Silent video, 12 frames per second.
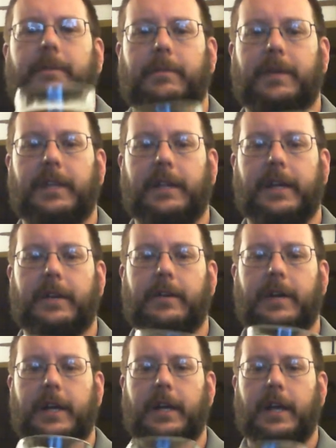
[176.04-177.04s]
to be
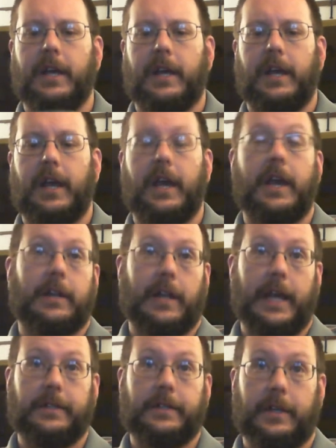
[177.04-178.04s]
lingering and
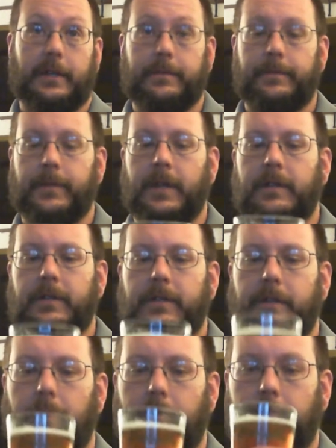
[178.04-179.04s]
lacing.
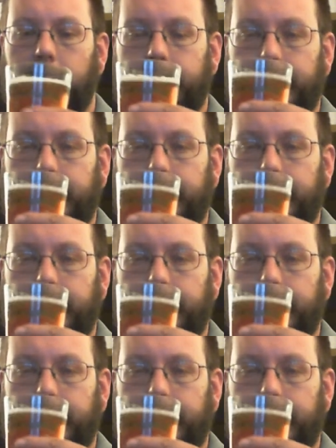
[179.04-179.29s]
So